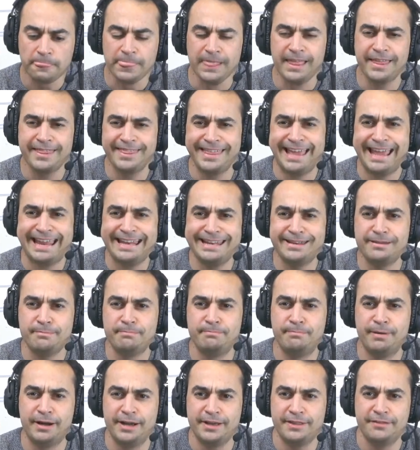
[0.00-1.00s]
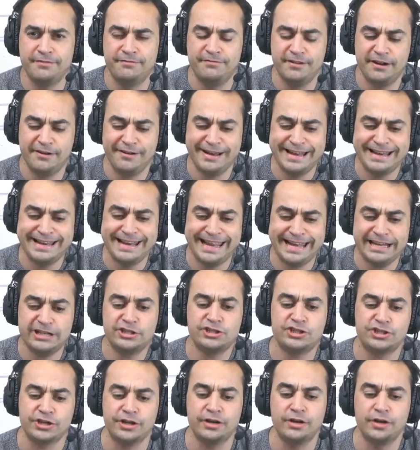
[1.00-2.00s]
then by the very
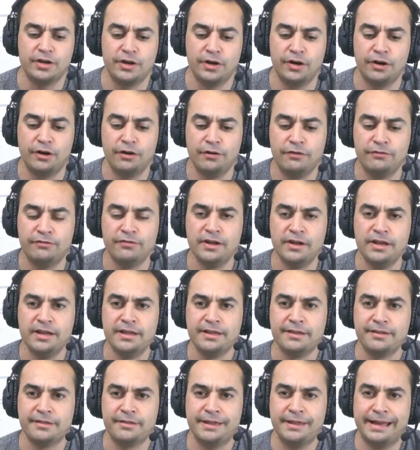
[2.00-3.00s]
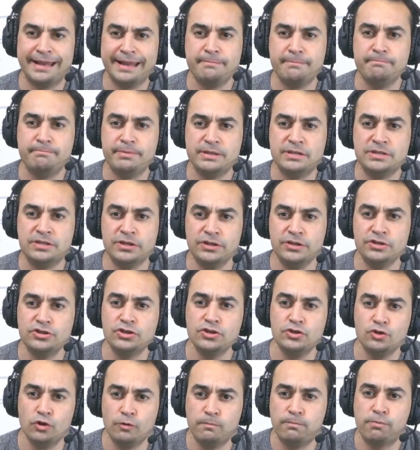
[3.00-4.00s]
nature of that
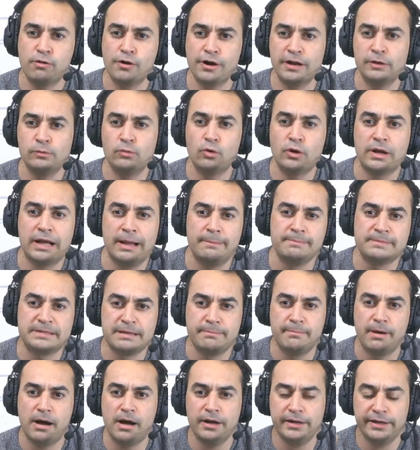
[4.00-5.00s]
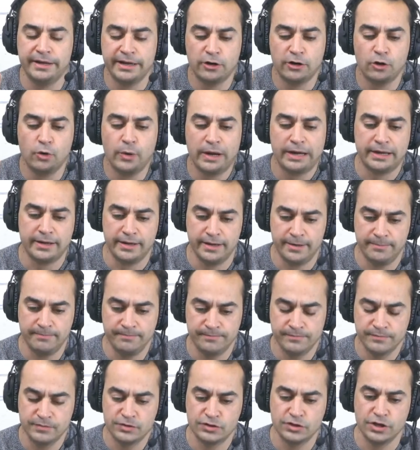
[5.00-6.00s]
impetus, your product will come to market quicker.
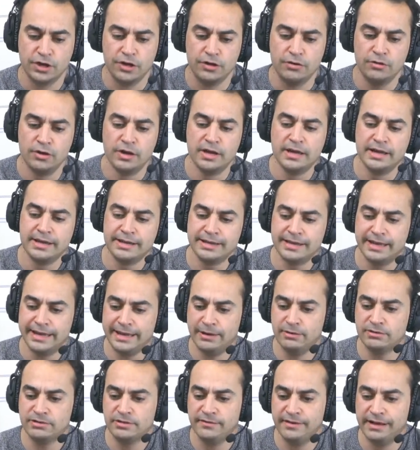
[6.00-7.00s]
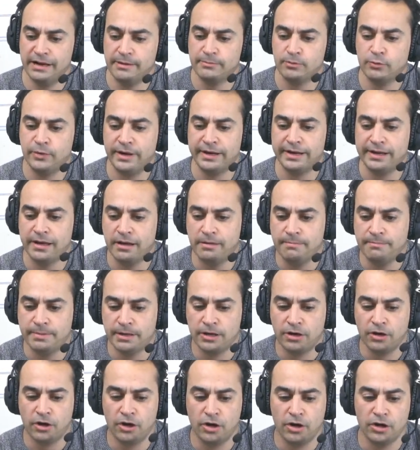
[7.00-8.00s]
So it was developed quicker
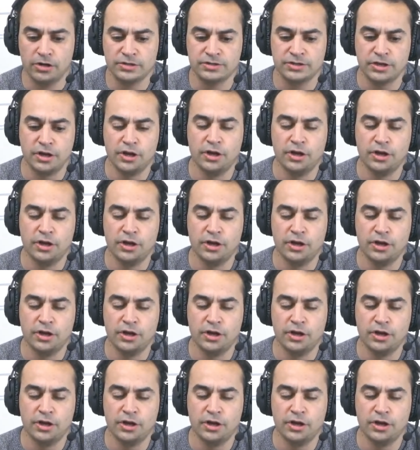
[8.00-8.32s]
because